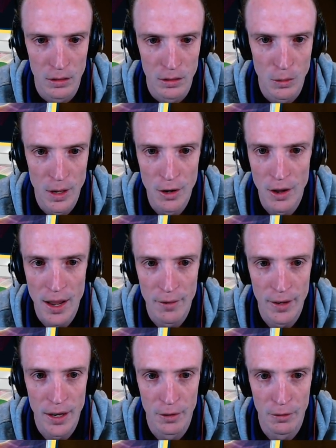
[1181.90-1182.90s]
Do I not have
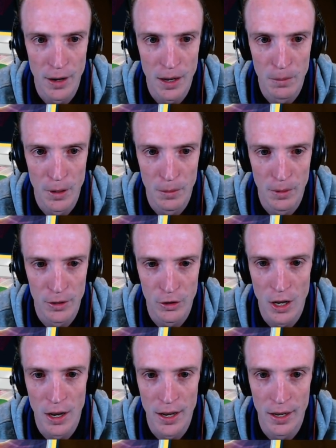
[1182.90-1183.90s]
any other Rainbow Brush?
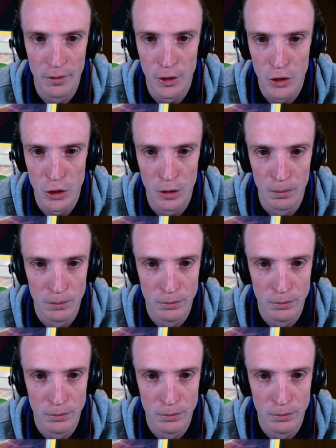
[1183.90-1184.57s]
Oh yeah, I've got 2.